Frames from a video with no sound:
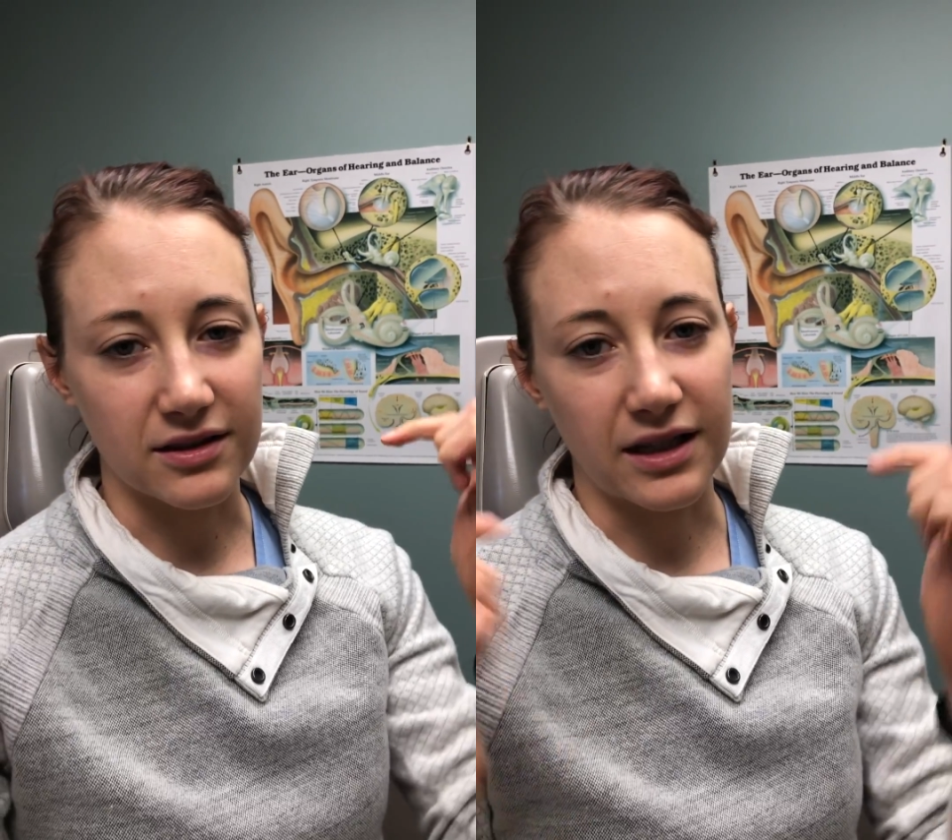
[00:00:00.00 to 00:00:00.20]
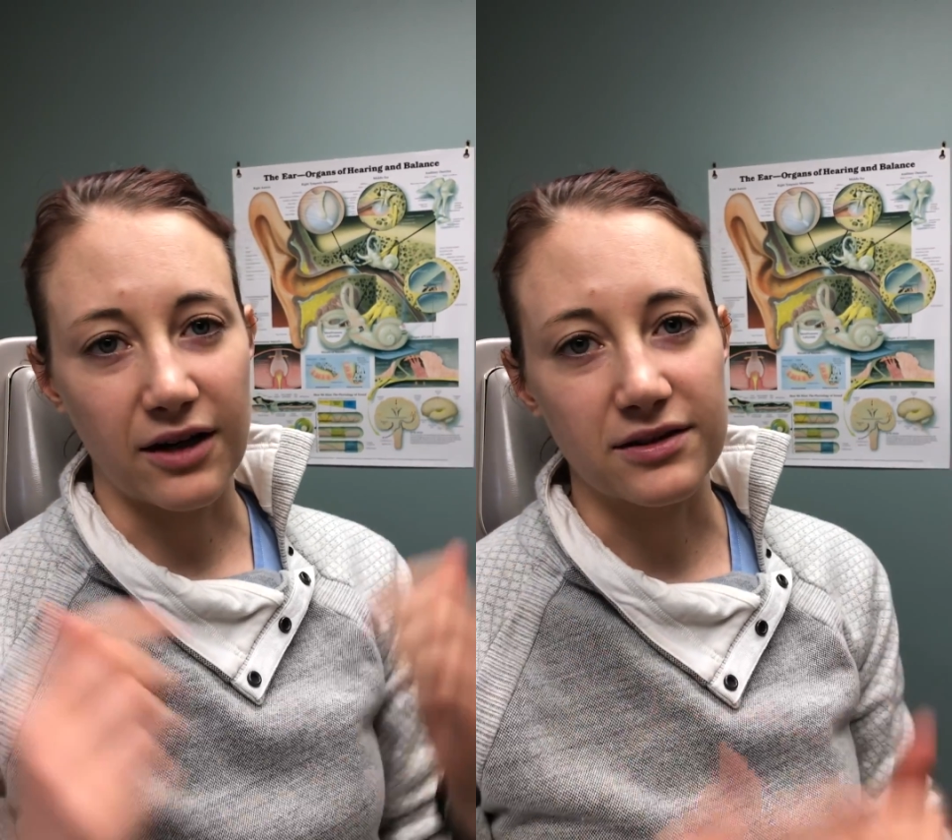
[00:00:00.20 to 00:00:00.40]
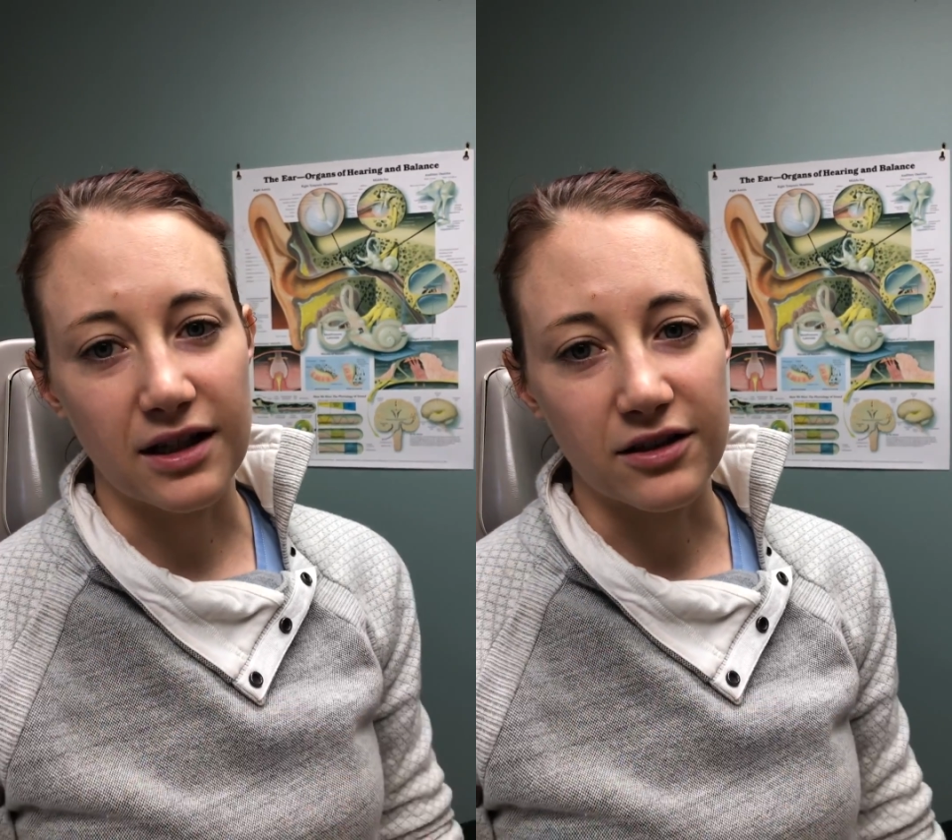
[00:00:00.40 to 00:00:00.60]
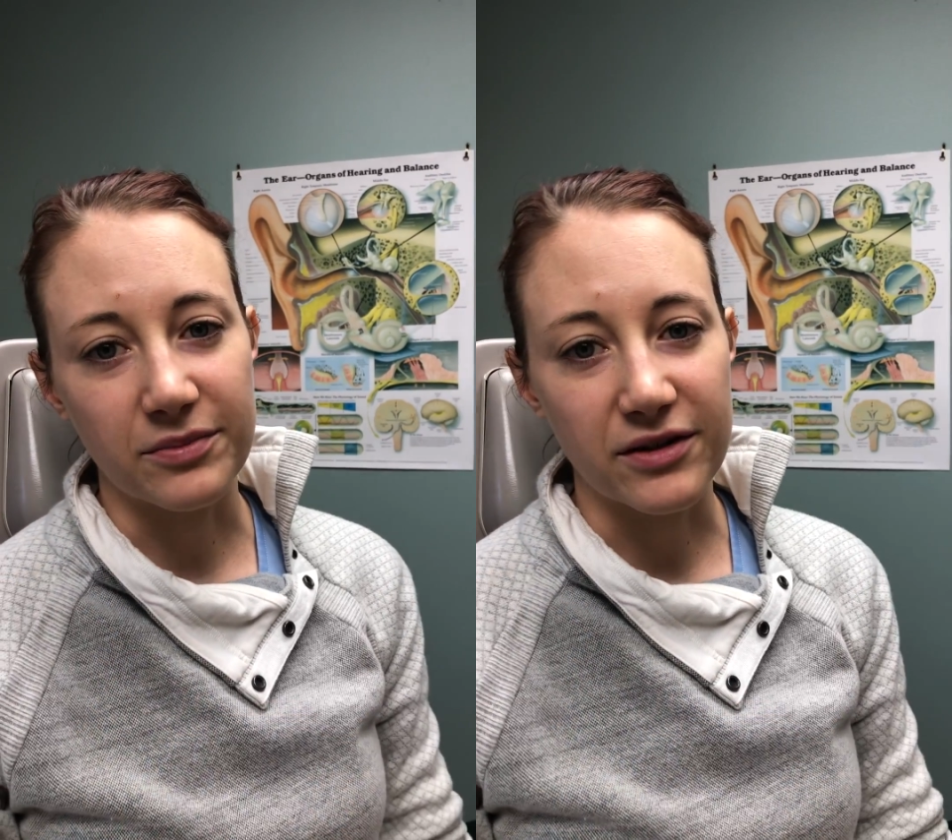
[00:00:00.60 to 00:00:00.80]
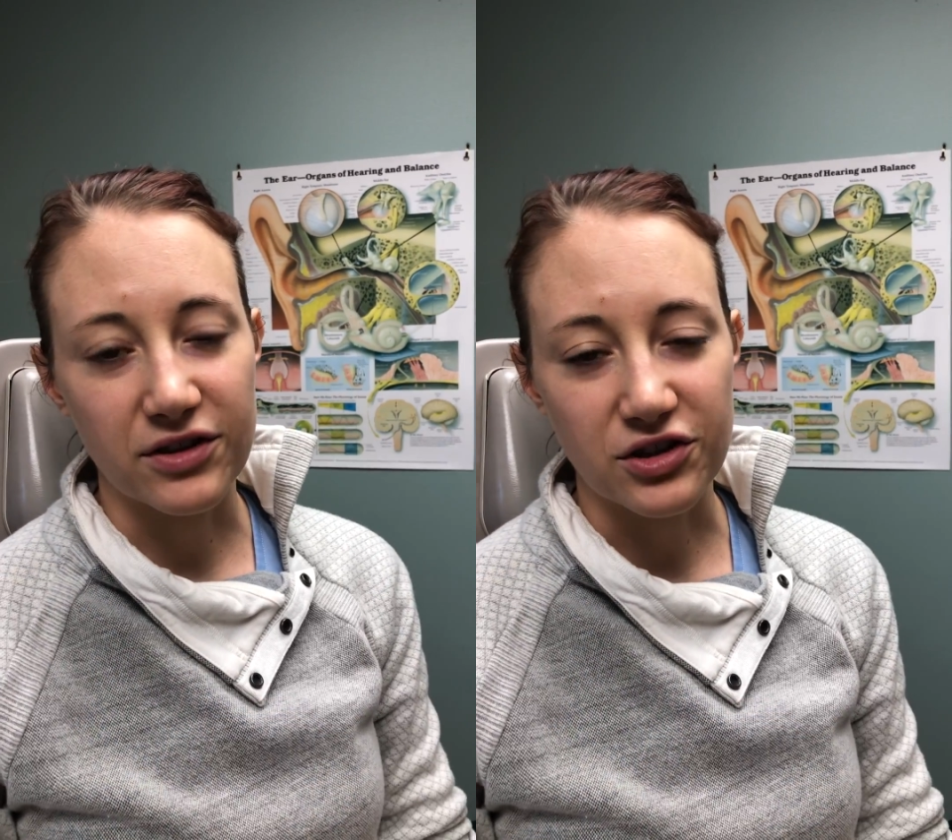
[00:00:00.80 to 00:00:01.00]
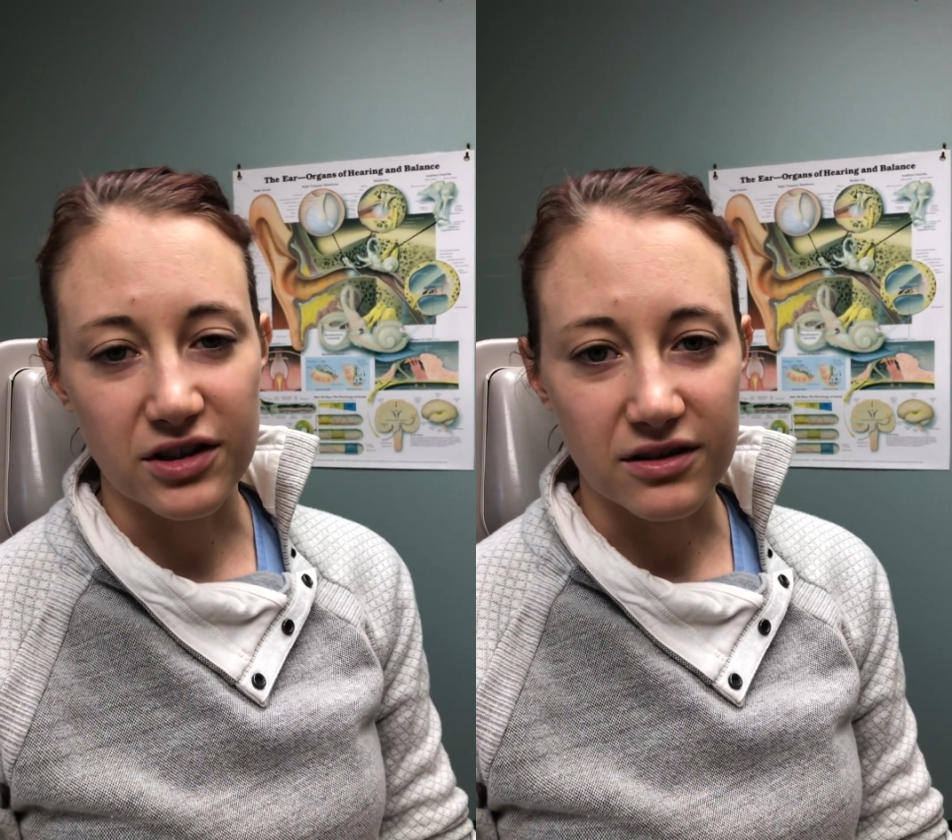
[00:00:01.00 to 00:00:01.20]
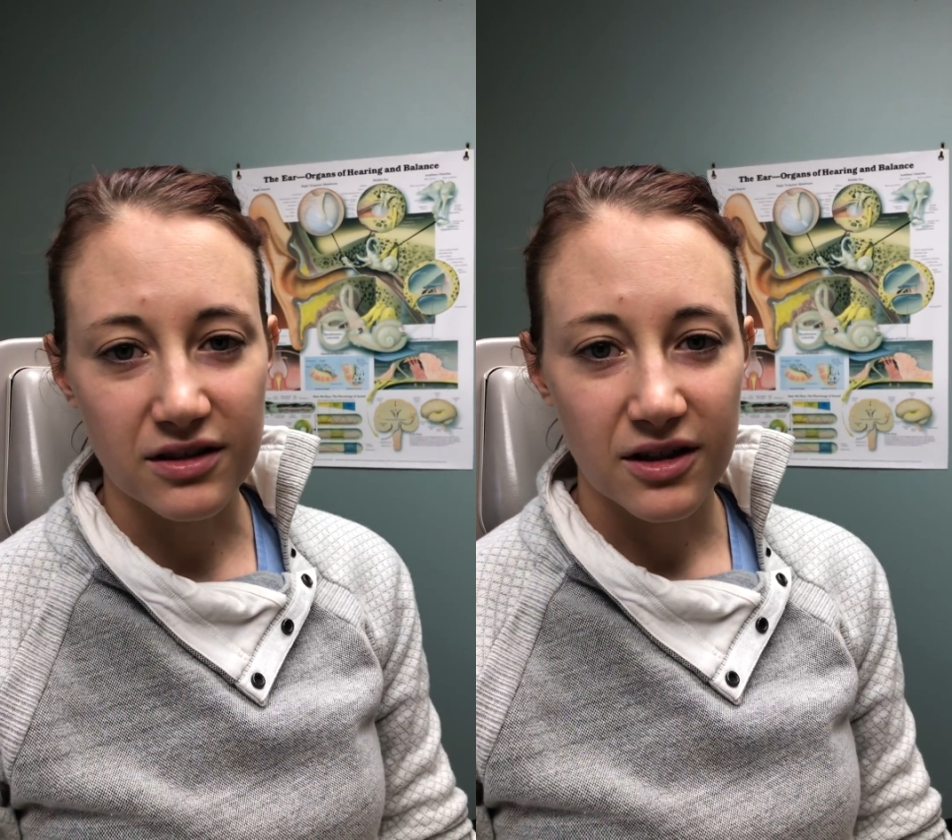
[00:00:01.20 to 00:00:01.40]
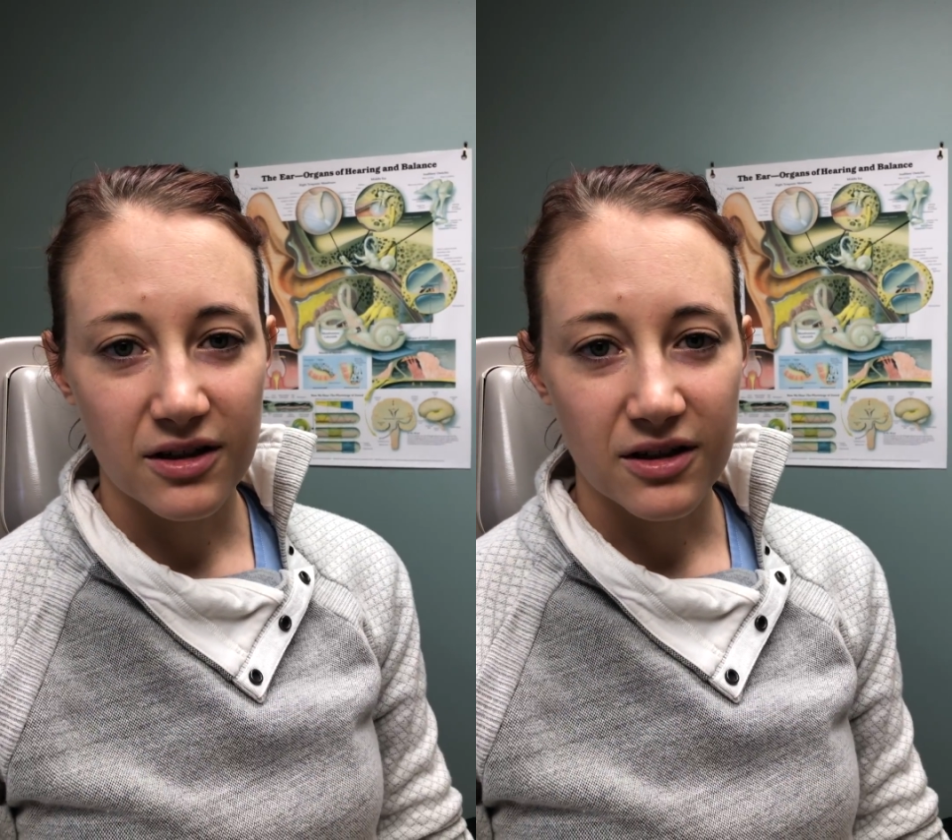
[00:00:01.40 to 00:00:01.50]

the outside of my vision